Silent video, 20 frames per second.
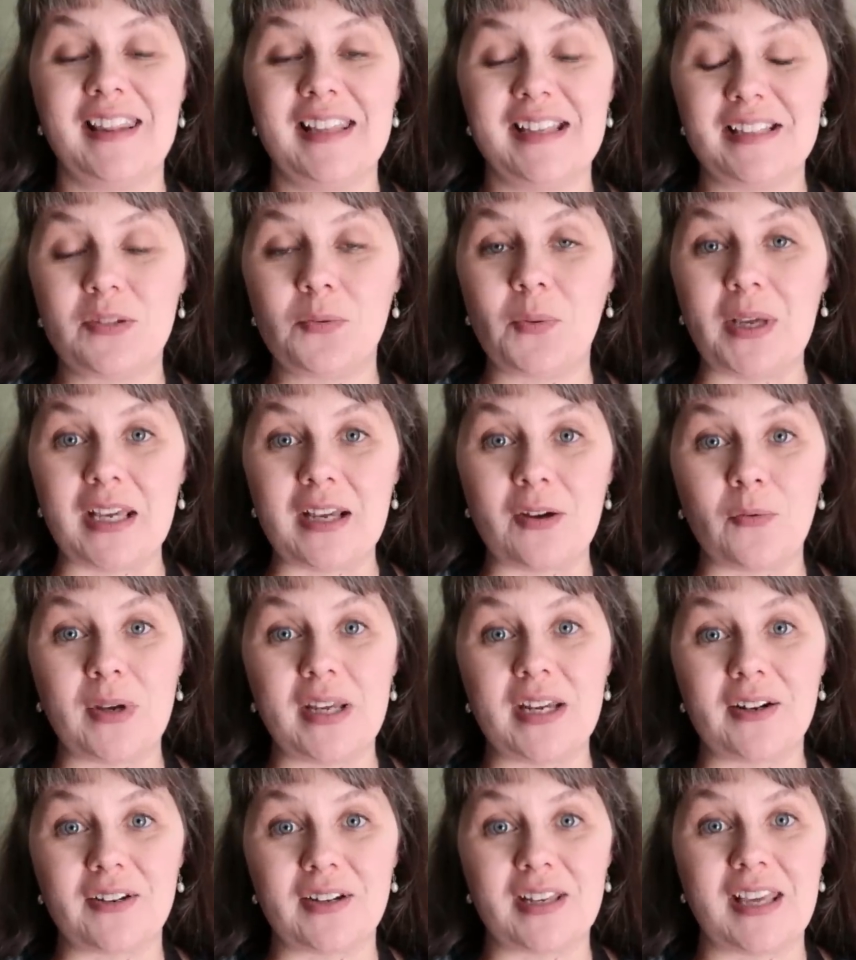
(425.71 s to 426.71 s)
This week
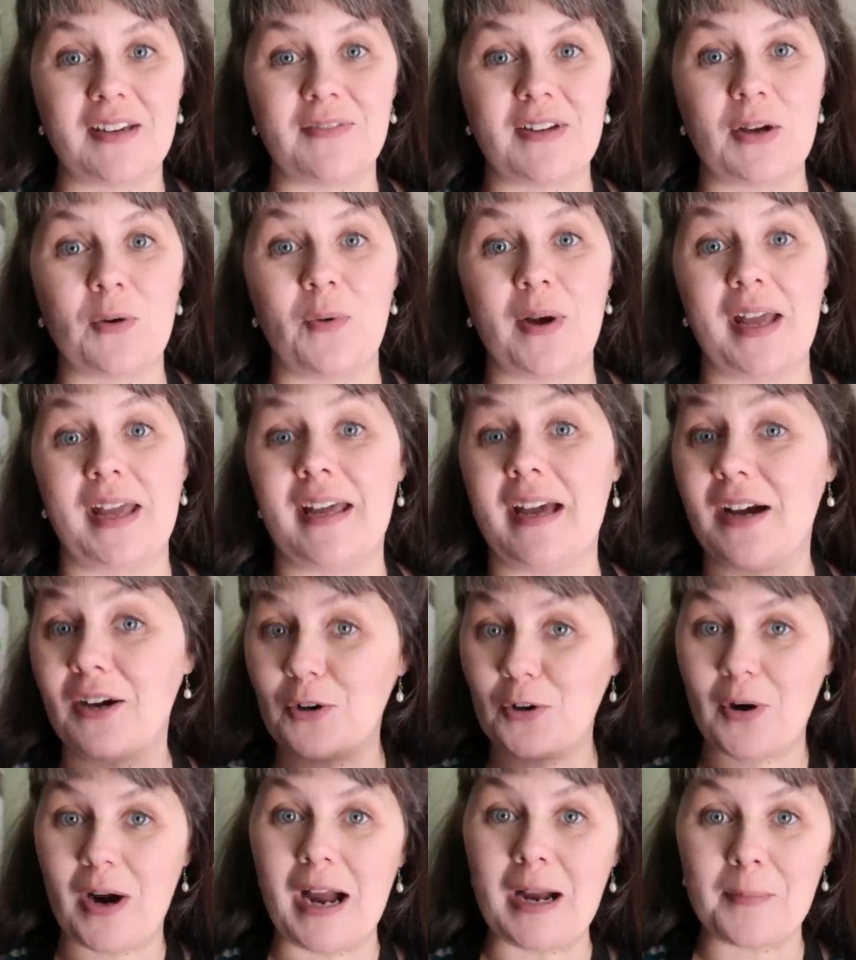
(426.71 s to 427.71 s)
we are giving away
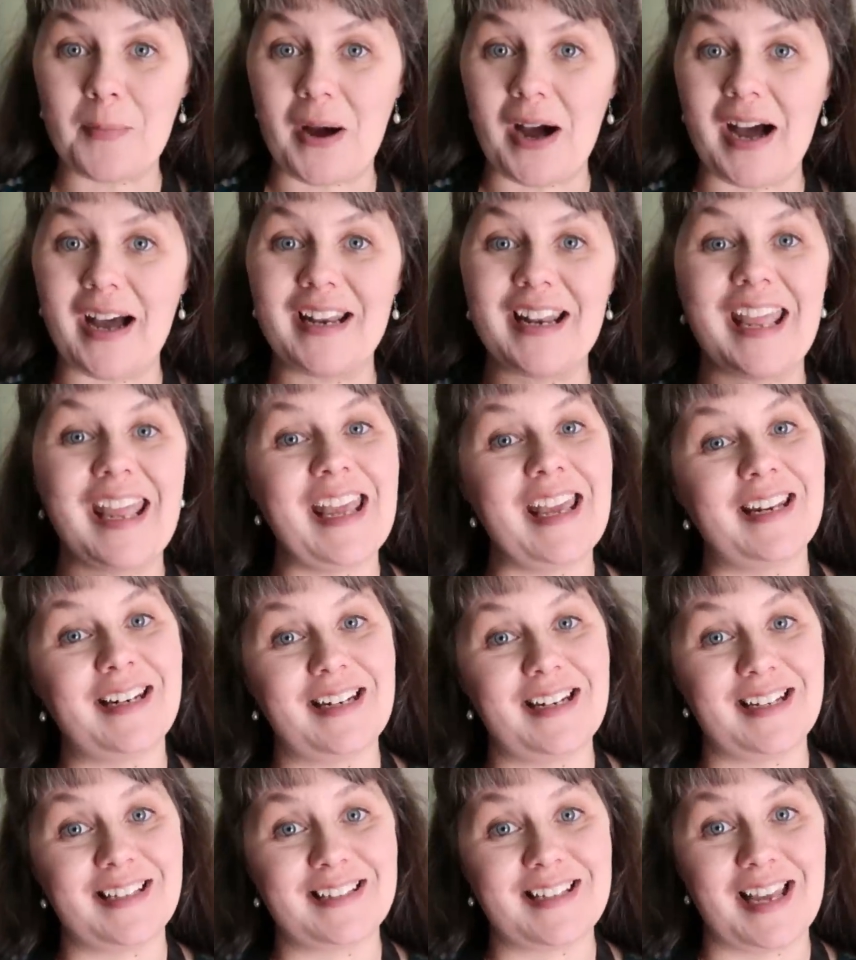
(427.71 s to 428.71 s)
a crock pot
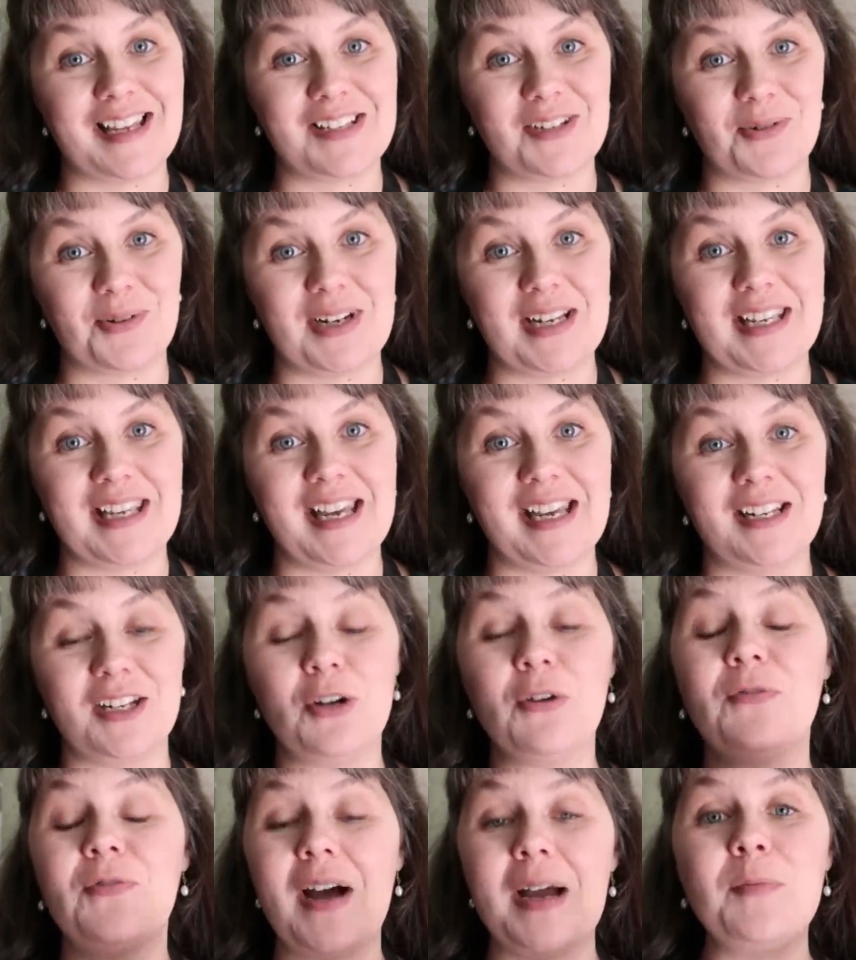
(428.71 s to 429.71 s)
and an accessory
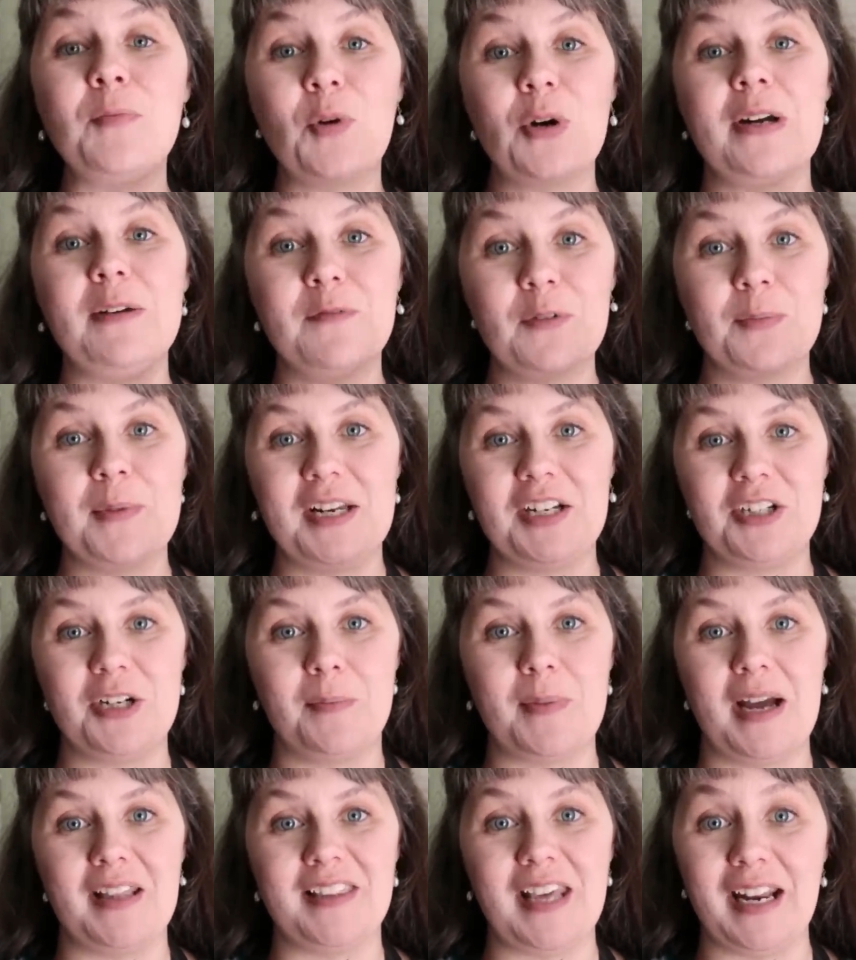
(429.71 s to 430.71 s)
kit. You'll find more
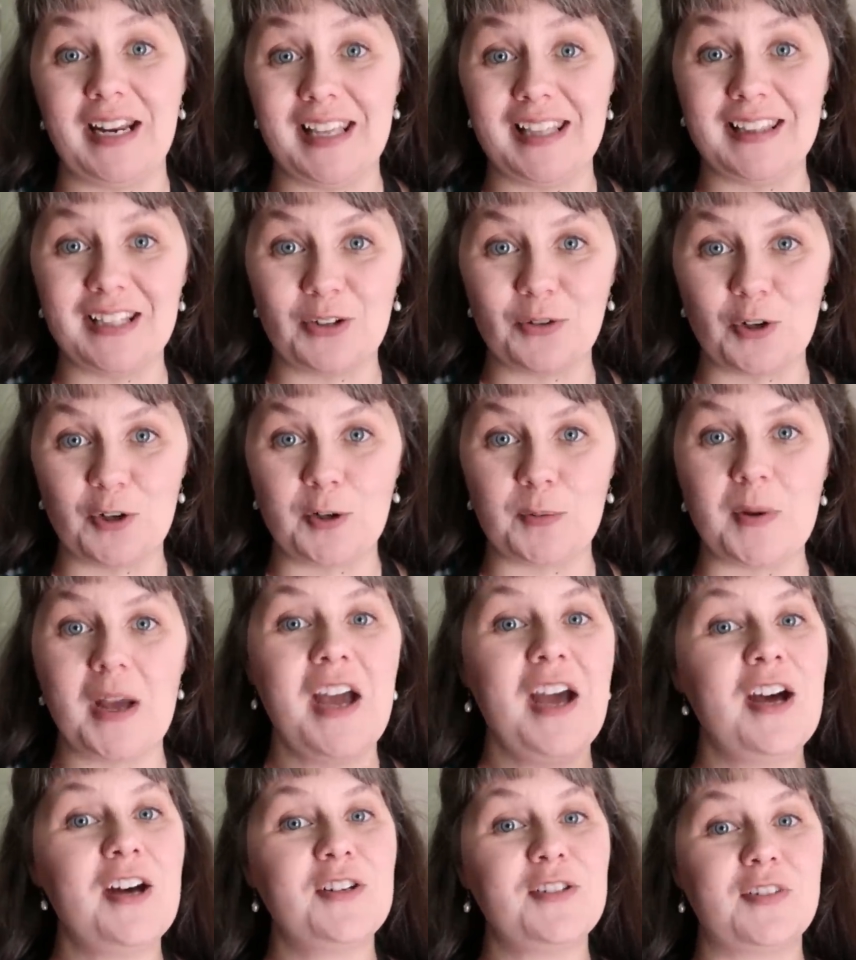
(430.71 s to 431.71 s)
information about that in the group.